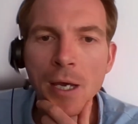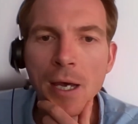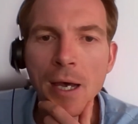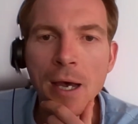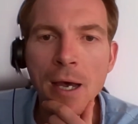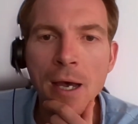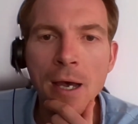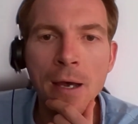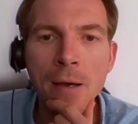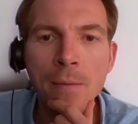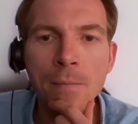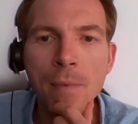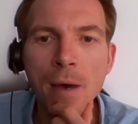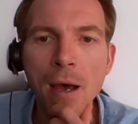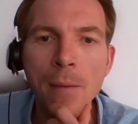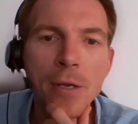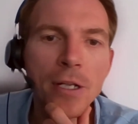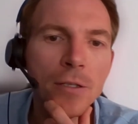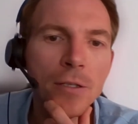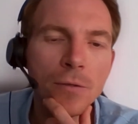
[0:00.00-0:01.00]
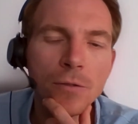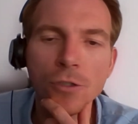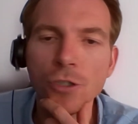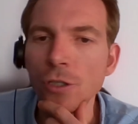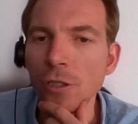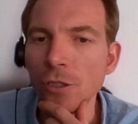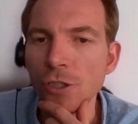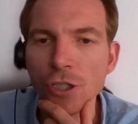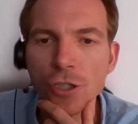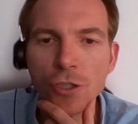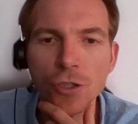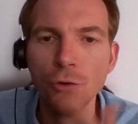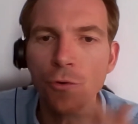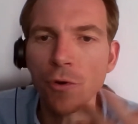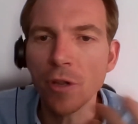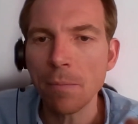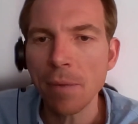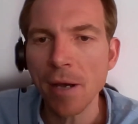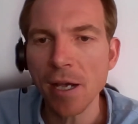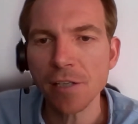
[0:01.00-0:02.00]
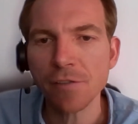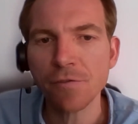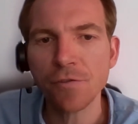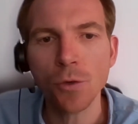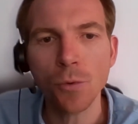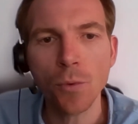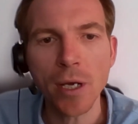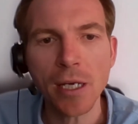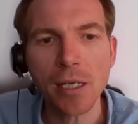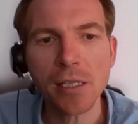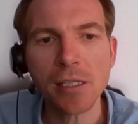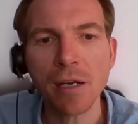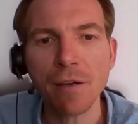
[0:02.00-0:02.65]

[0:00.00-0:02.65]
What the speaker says: I mean, just during the past few weeks,